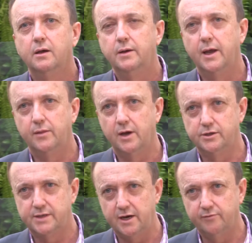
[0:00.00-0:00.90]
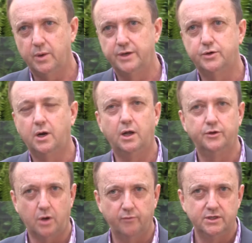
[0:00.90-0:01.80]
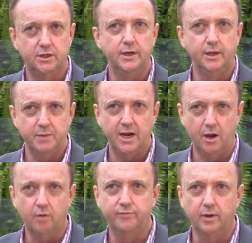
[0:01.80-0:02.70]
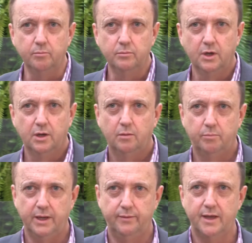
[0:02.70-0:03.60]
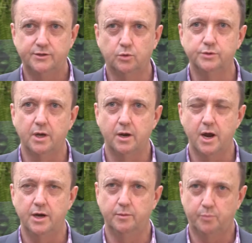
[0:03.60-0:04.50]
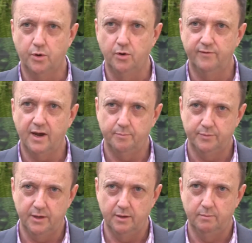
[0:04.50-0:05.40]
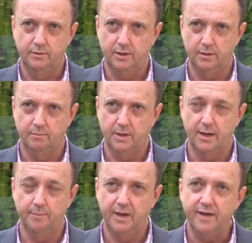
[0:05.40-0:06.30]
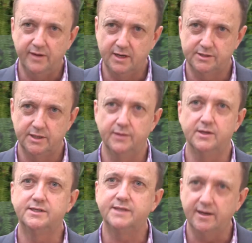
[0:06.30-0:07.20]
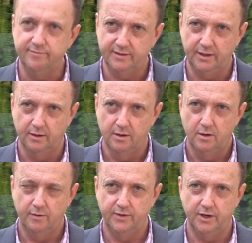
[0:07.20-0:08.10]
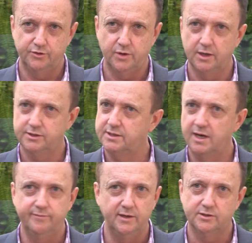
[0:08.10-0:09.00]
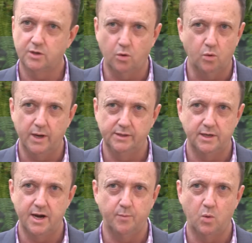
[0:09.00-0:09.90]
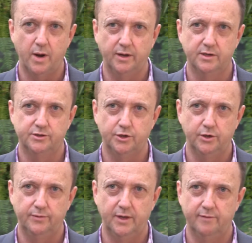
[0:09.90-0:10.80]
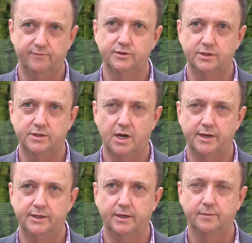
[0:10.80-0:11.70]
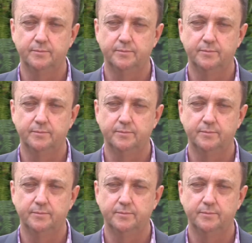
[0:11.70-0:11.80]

Now, those N of 1 trials, obviously you need many of them, but that's also going to prove up the efficacy and the safety of those drugs. Safety is always a number one concern there for society.